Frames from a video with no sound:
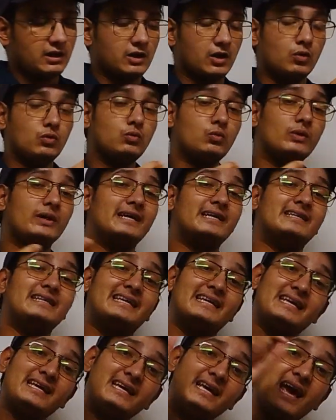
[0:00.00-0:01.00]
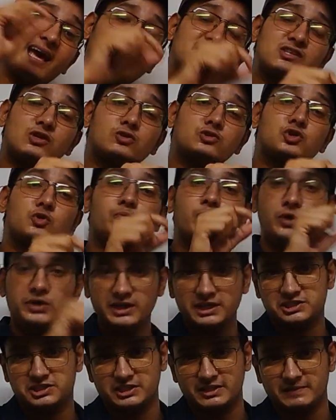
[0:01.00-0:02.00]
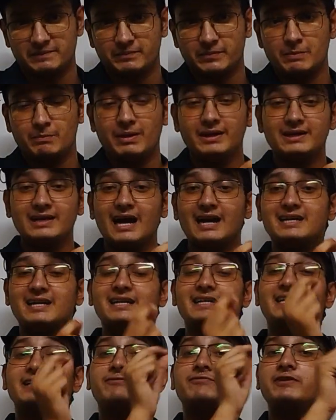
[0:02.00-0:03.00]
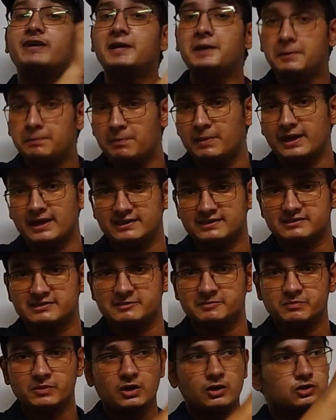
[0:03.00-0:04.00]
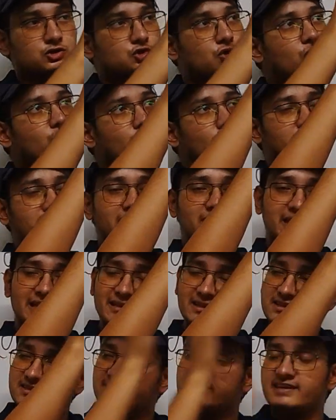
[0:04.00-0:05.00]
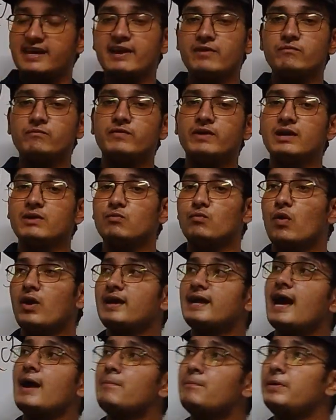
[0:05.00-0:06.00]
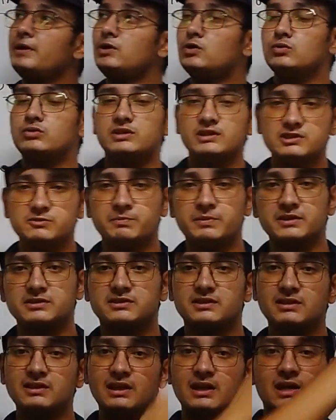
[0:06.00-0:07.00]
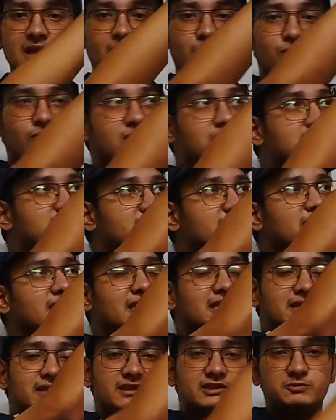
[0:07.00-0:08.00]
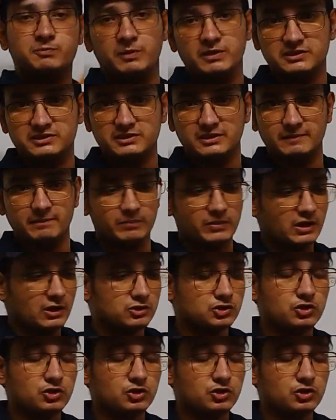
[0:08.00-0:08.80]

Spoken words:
Now he has also mutation, but at a different place. So in the same way, what happened to this person, we'll see in this person.